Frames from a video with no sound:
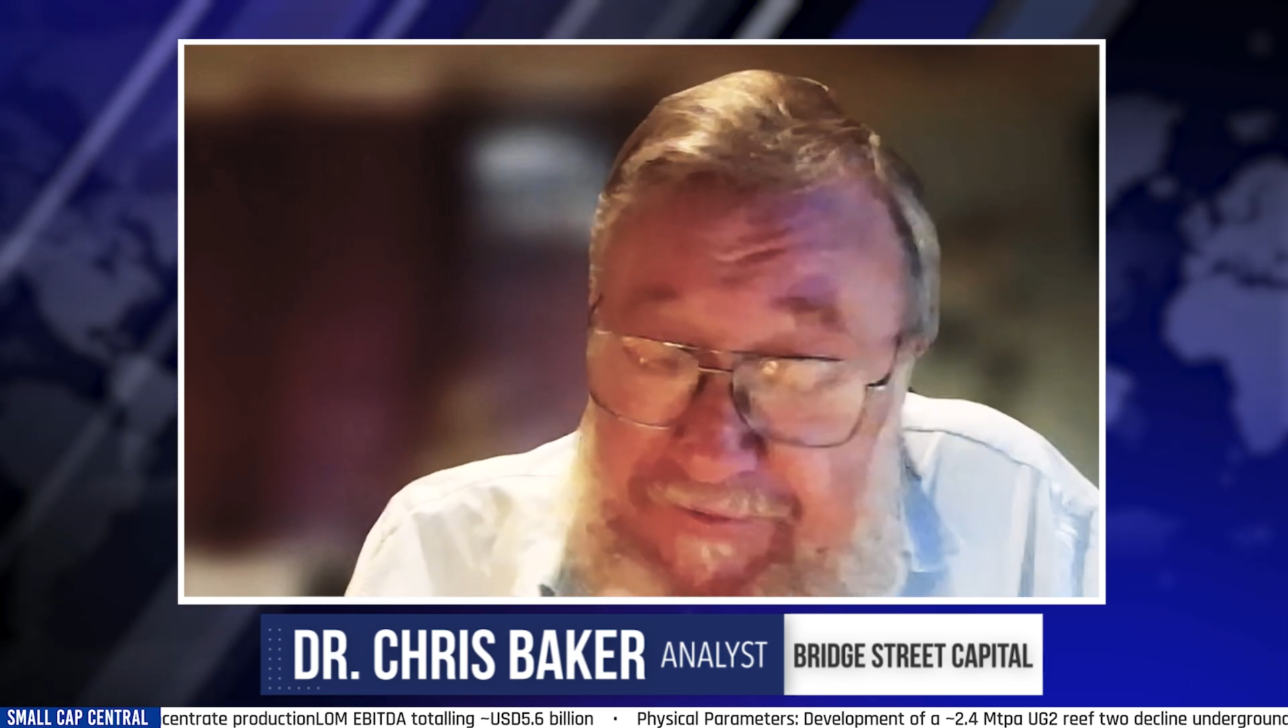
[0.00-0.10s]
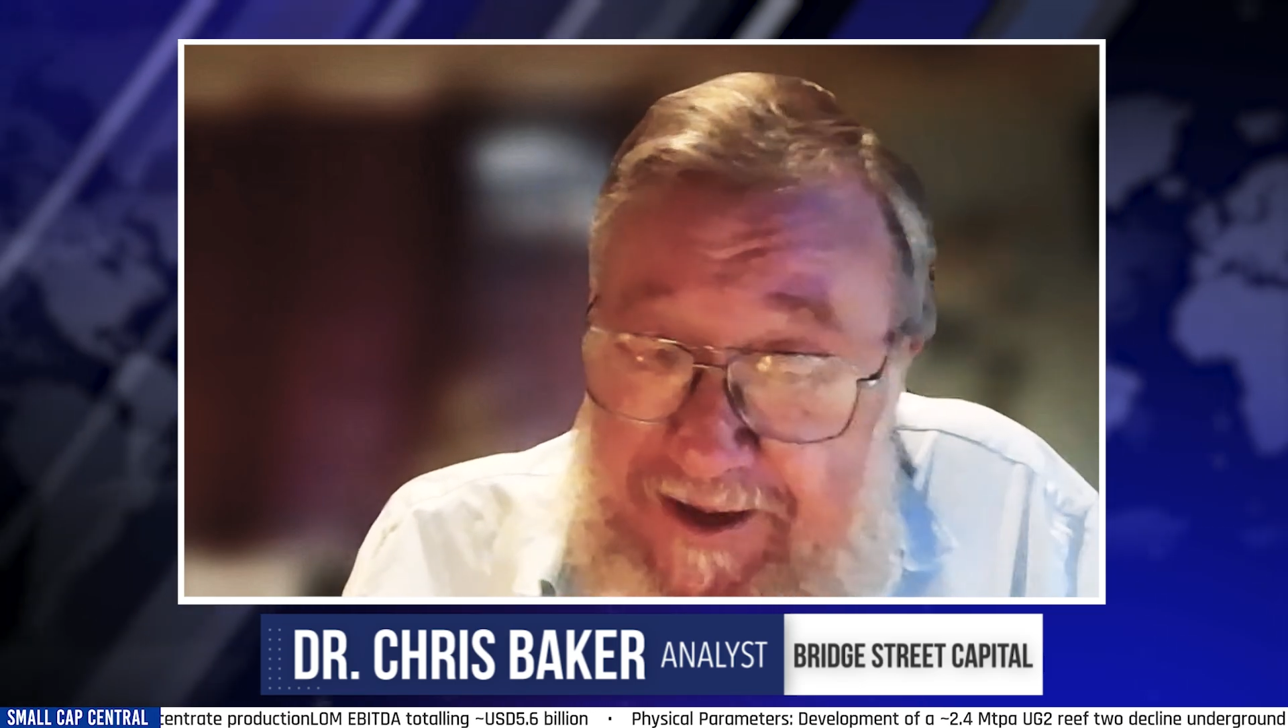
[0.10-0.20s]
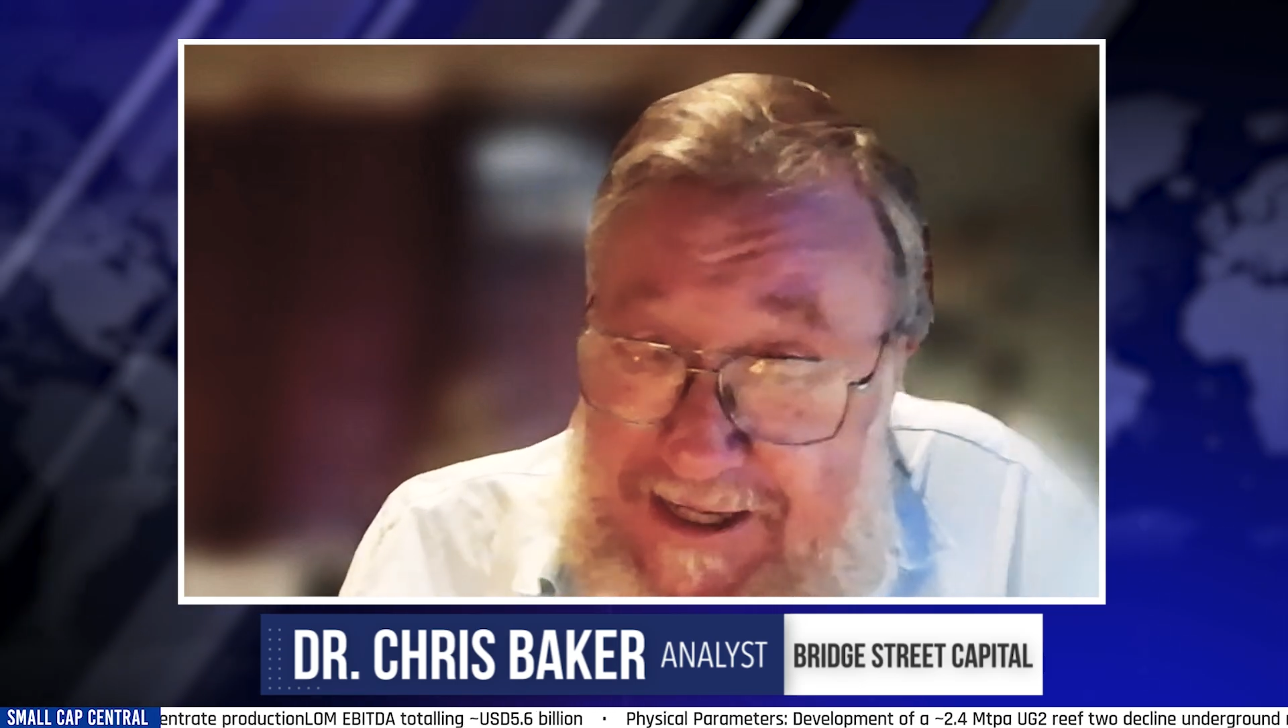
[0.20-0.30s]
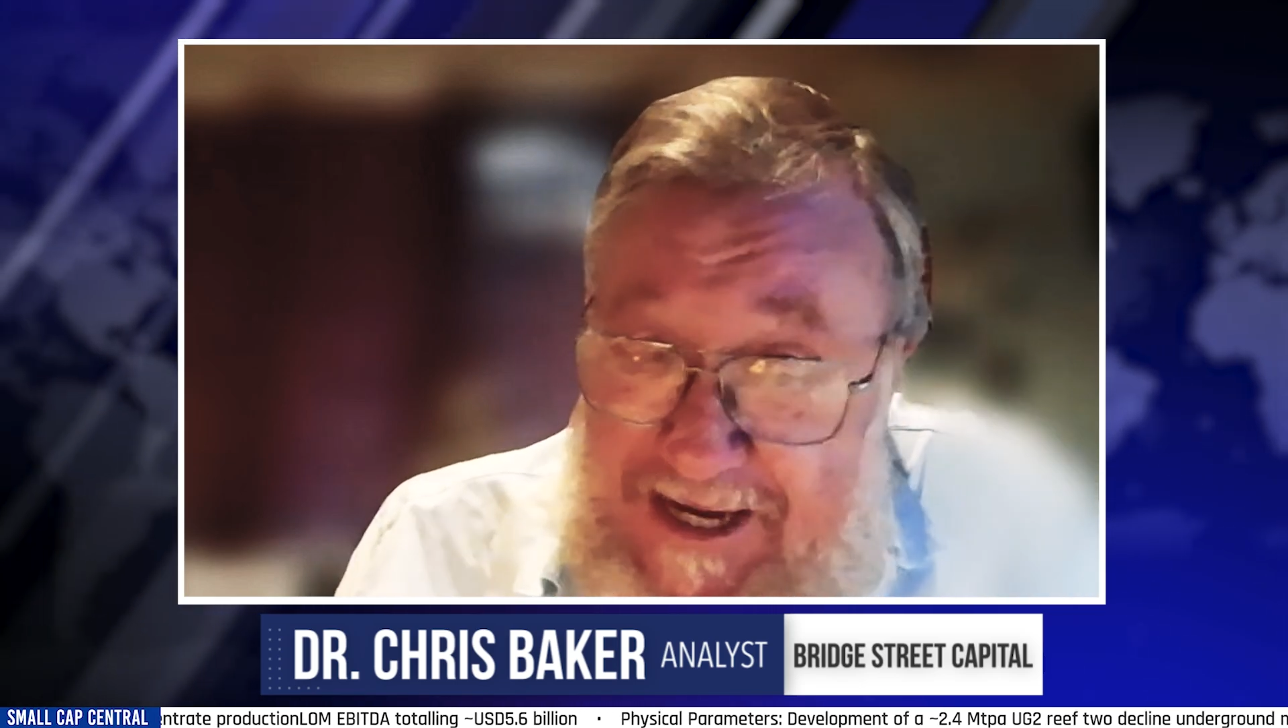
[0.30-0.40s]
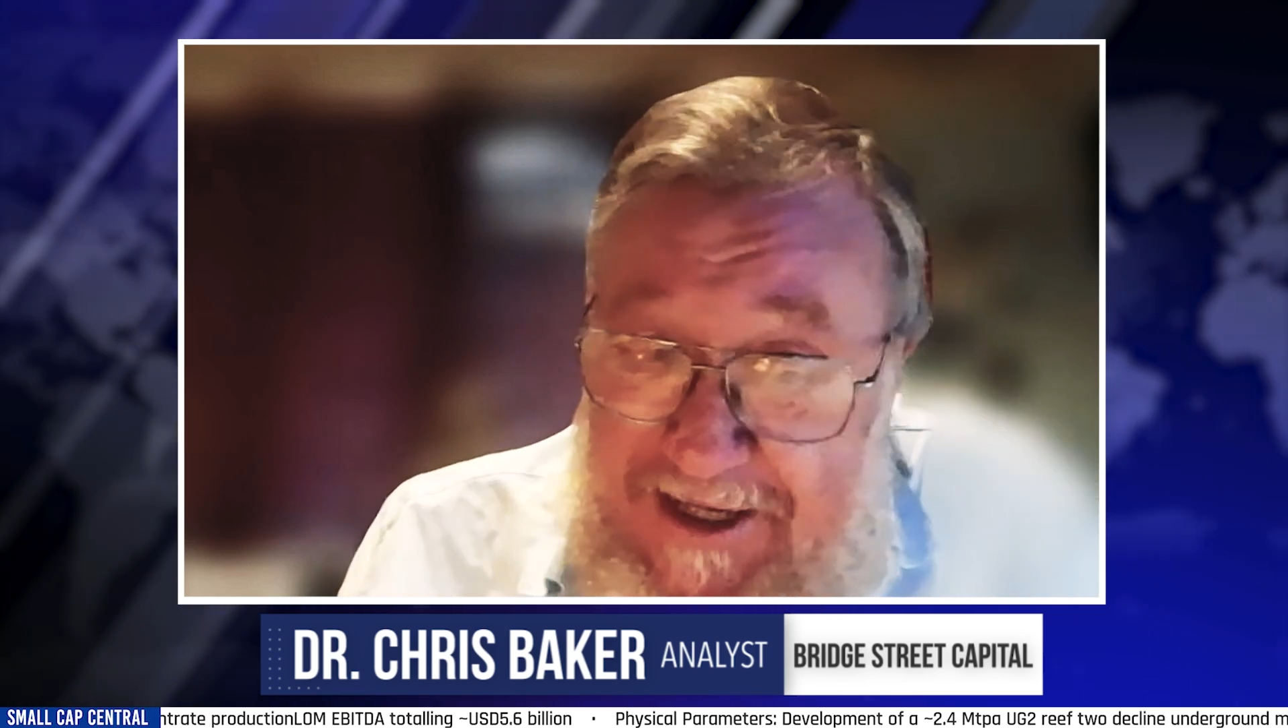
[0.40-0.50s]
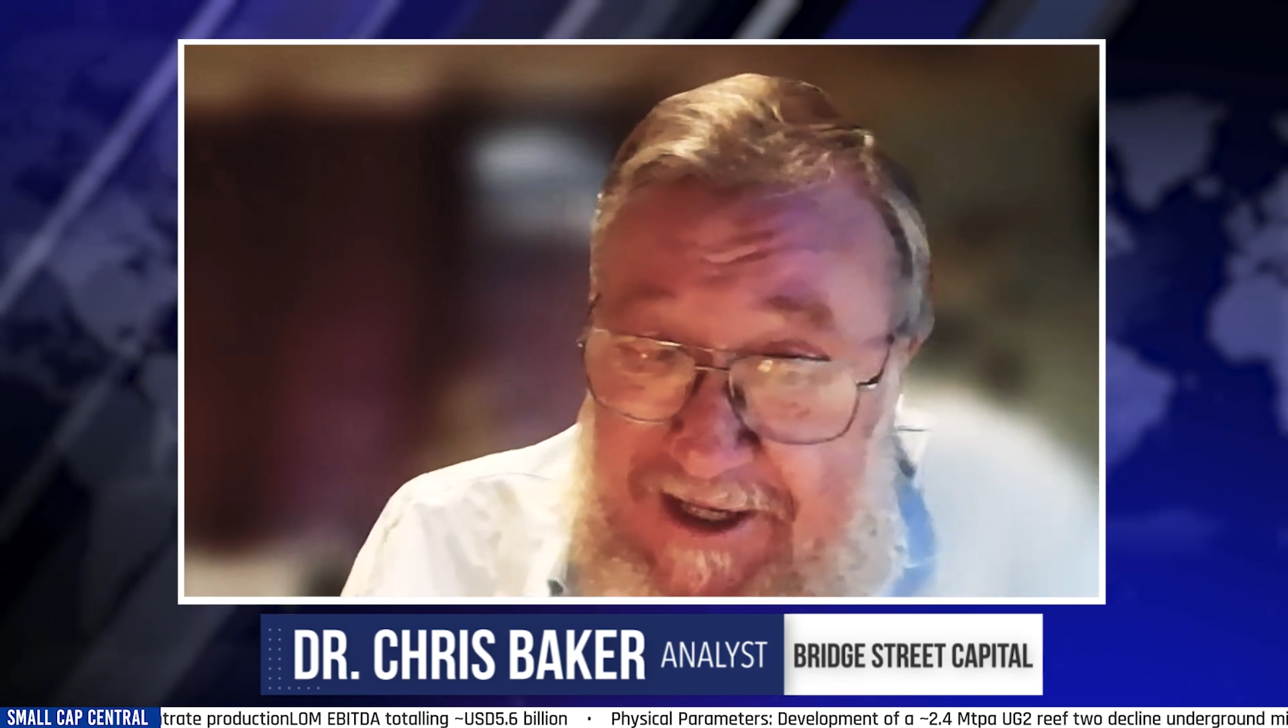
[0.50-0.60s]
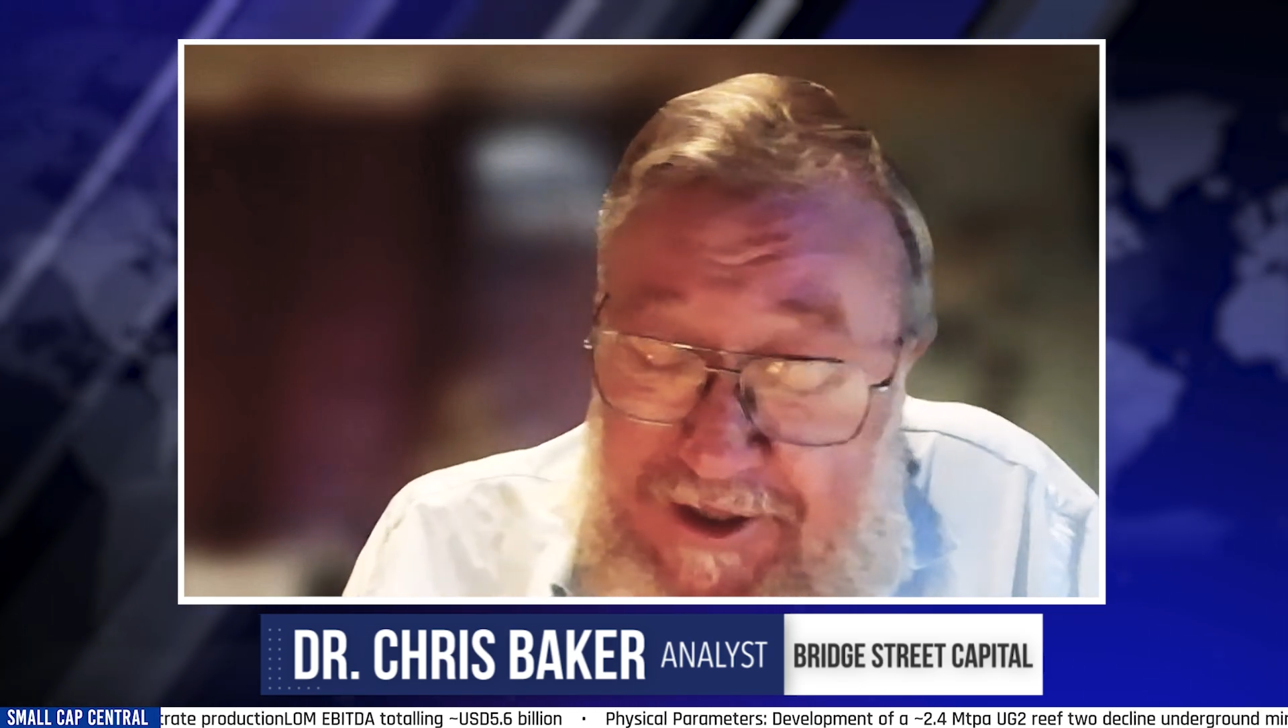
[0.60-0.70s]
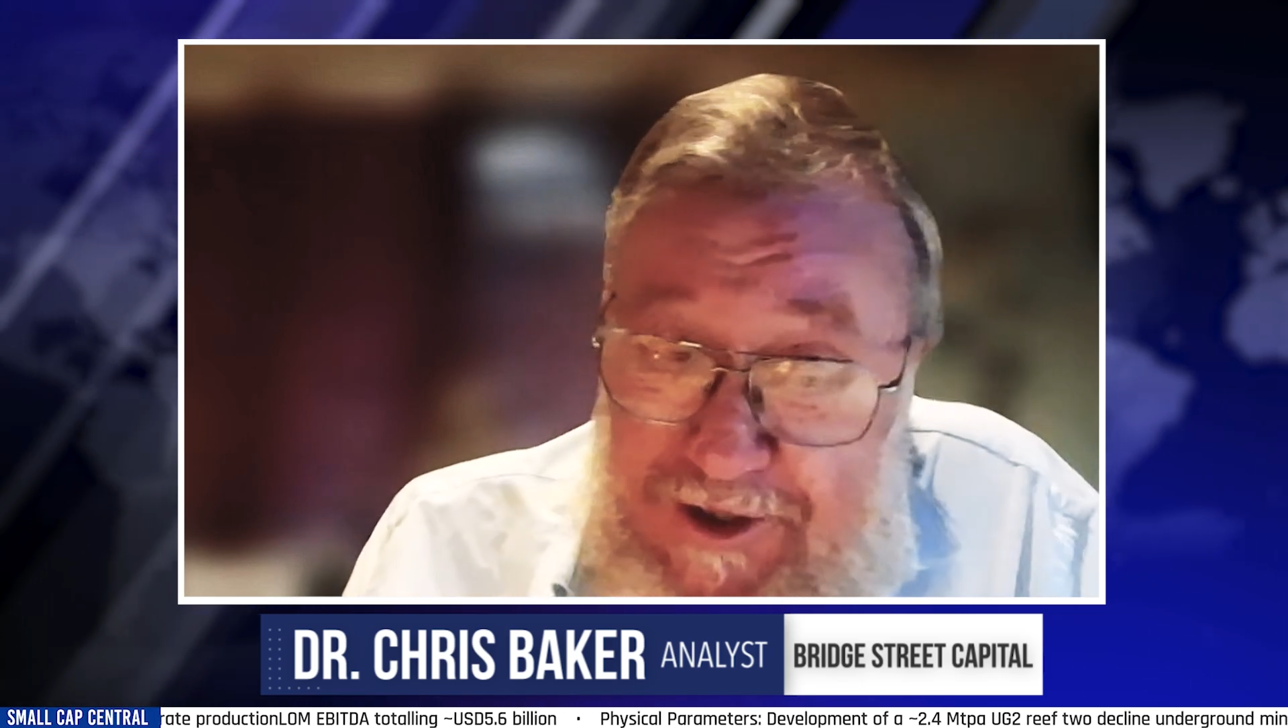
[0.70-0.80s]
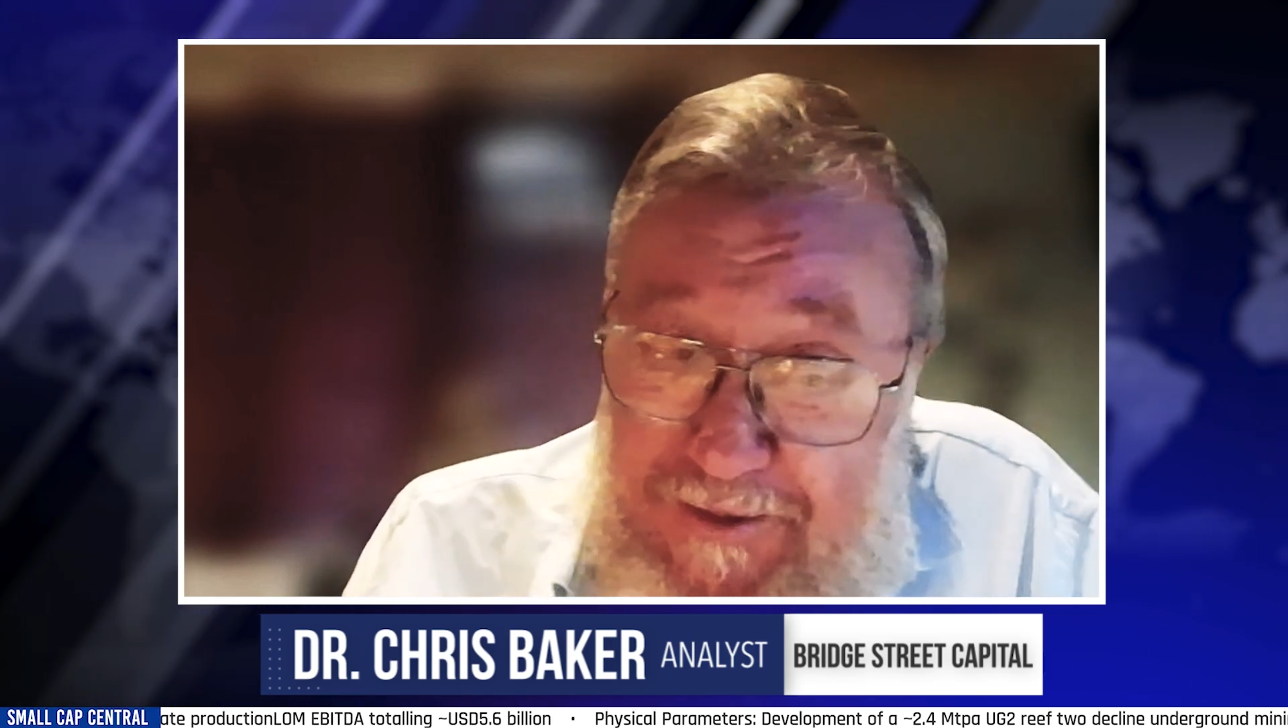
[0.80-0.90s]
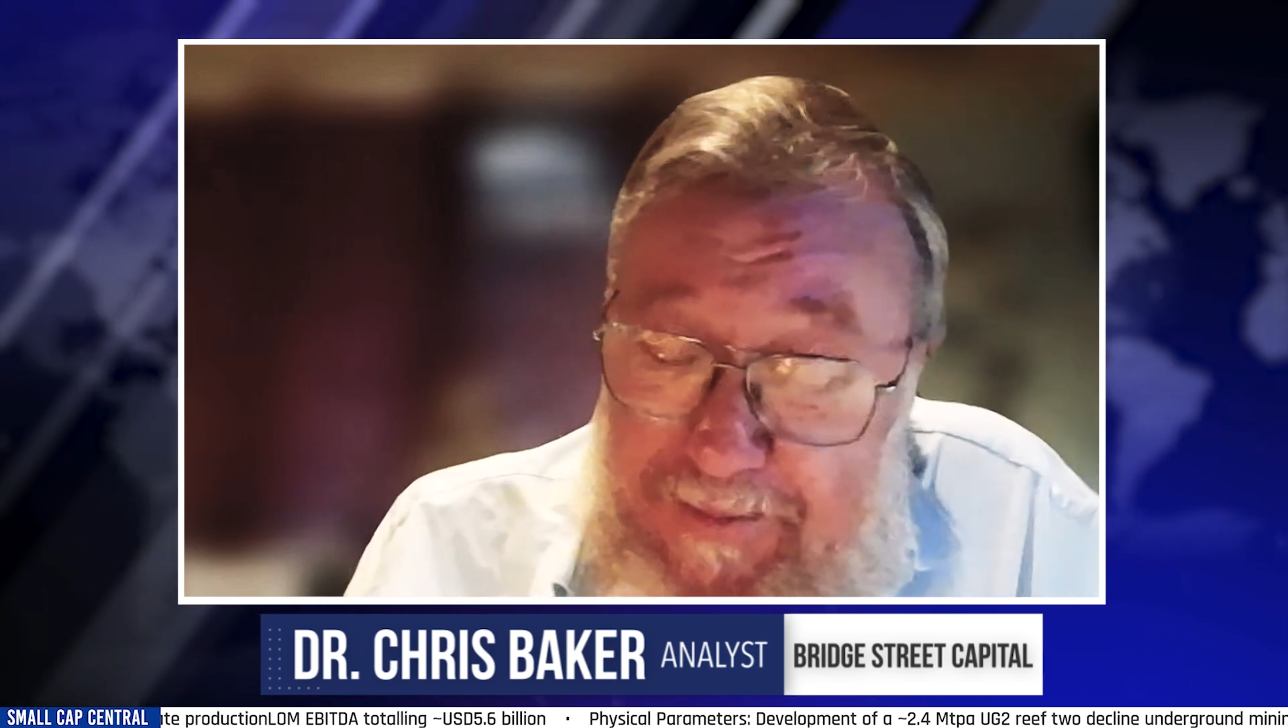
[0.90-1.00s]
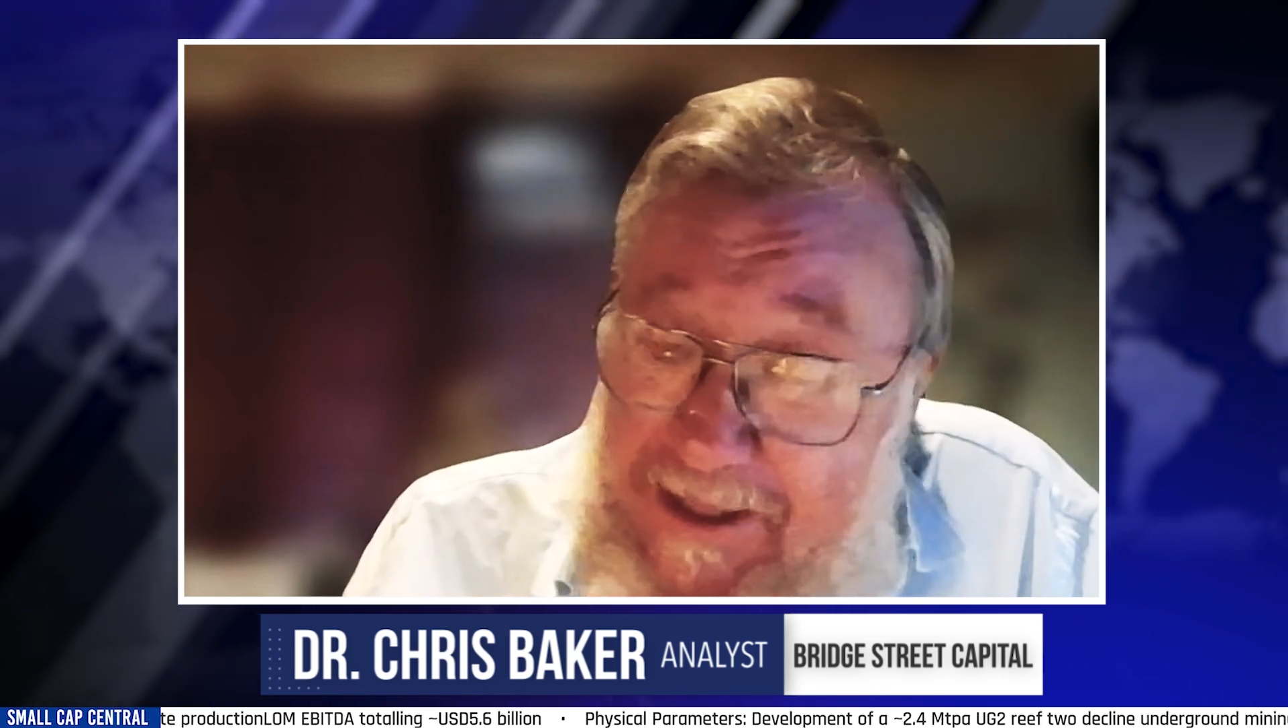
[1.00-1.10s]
fantastic job.